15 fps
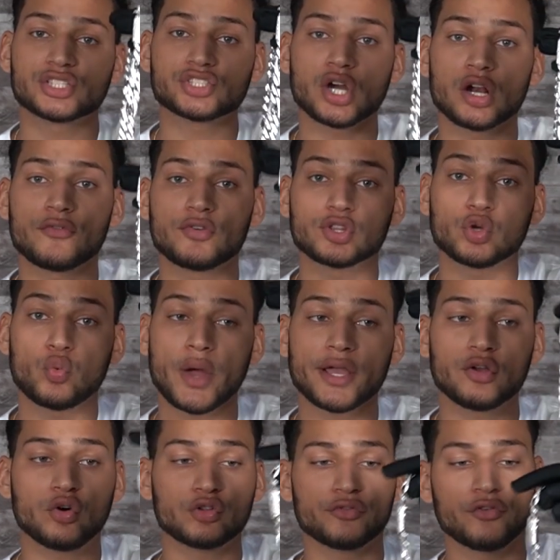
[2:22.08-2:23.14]
start off with the
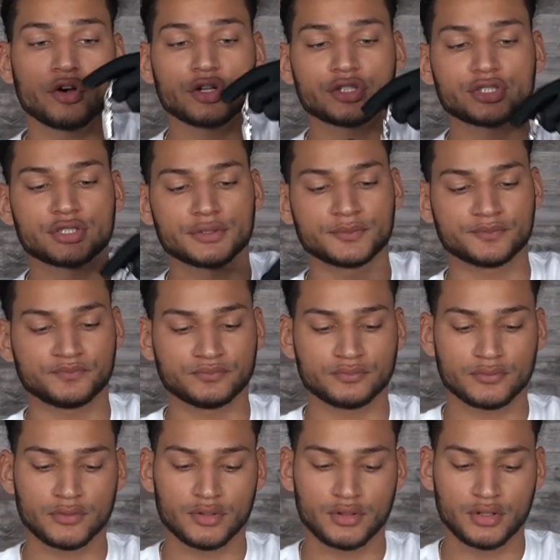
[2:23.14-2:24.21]
white gold first.
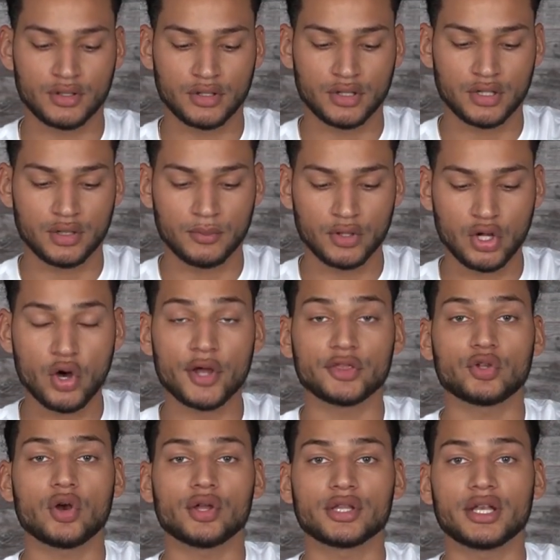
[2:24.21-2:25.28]
Let me go ahead
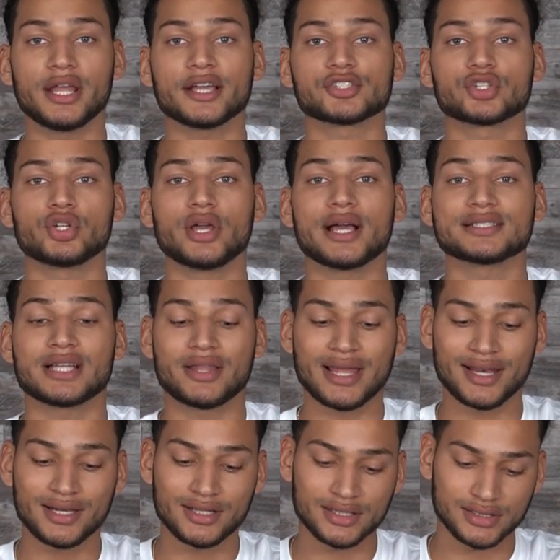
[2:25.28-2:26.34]
and throw it on the neck, show you guys how
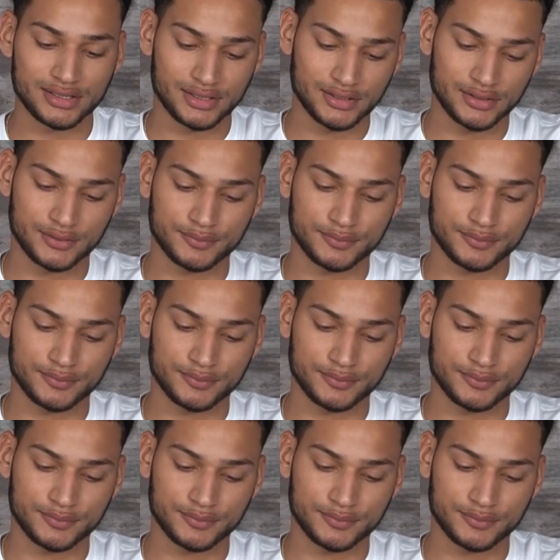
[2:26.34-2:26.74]
that looks.